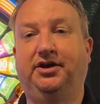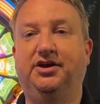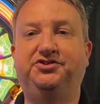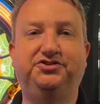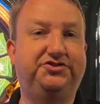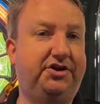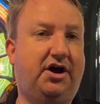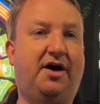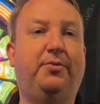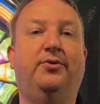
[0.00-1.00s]
It's just an
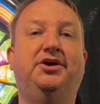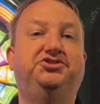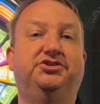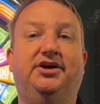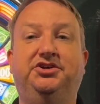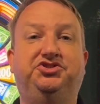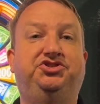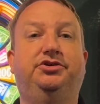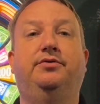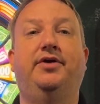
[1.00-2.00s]
operation that is
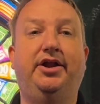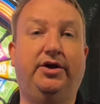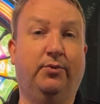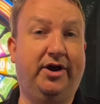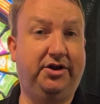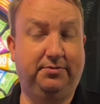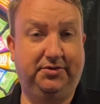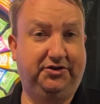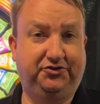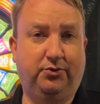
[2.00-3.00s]
generating
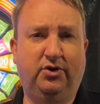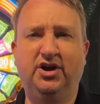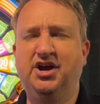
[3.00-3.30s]
randomness, or